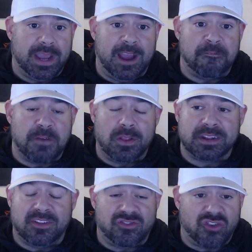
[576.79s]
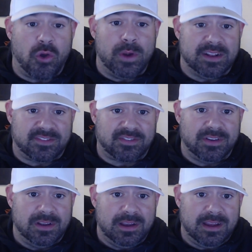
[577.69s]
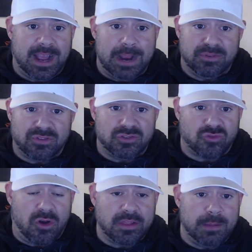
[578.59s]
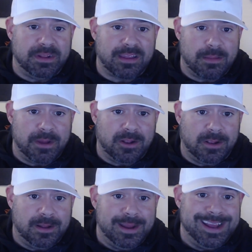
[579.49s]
I felt like the toe hits, I was still drawing them into the middle.